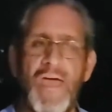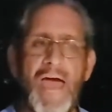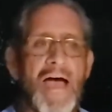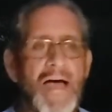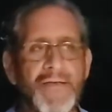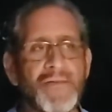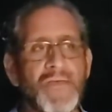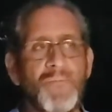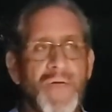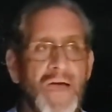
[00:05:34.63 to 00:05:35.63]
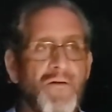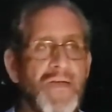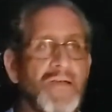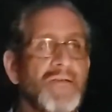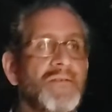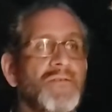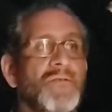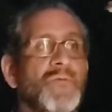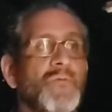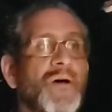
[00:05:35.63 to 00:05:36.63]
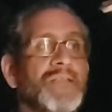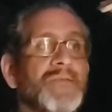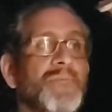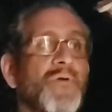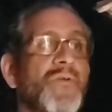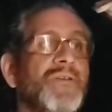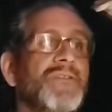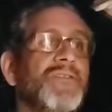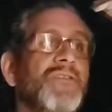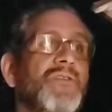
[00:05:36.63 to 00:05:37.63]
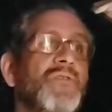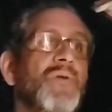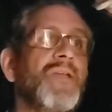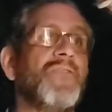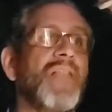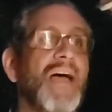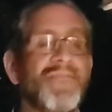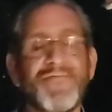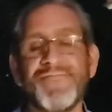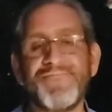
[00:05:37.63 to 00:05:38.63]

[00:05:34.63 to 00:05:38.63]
at comparing what's important to you in your life.